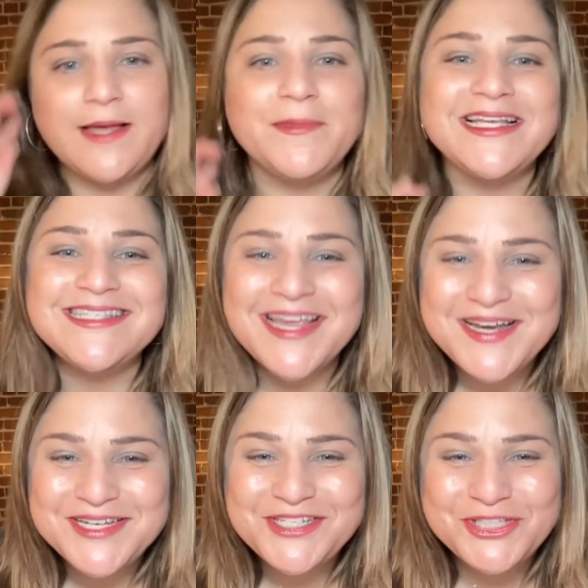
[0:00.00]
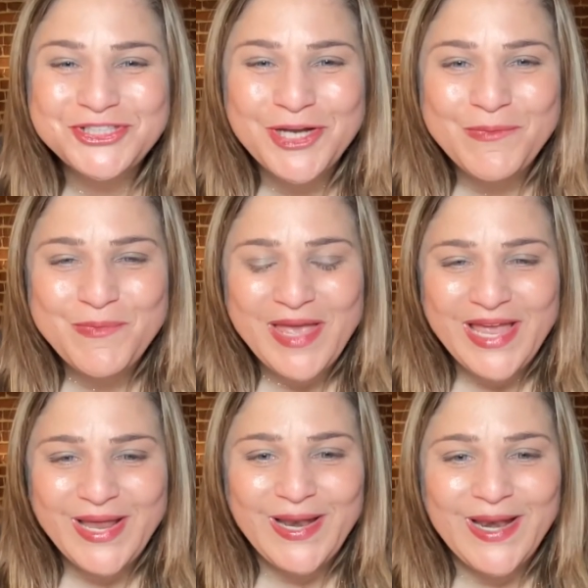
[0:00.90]
I'm excited to jump
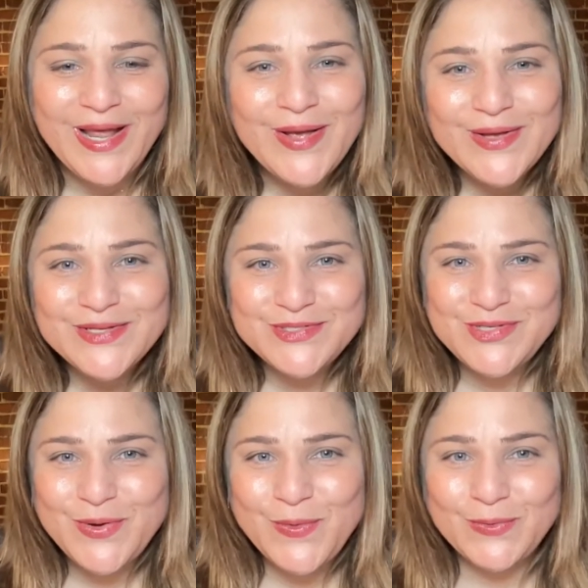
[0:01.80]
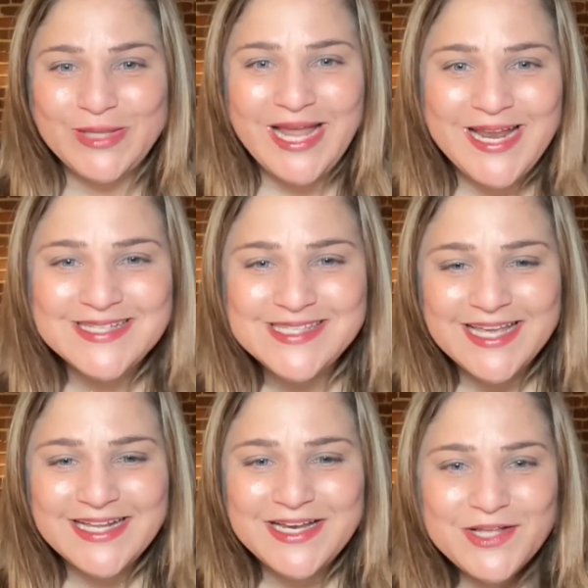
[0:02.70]
in. So let us
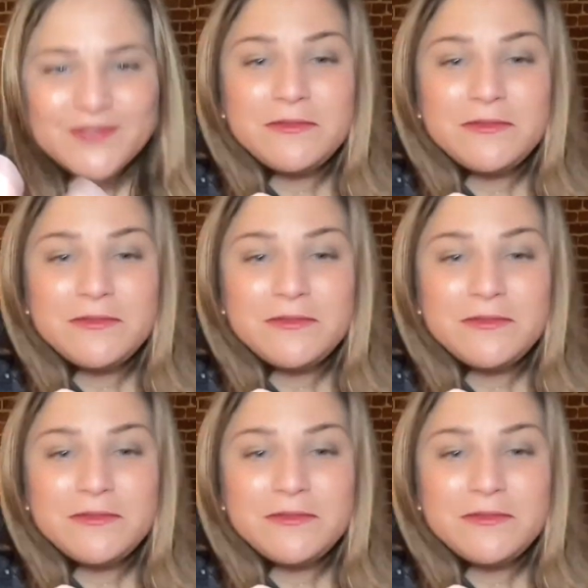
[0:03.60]
get...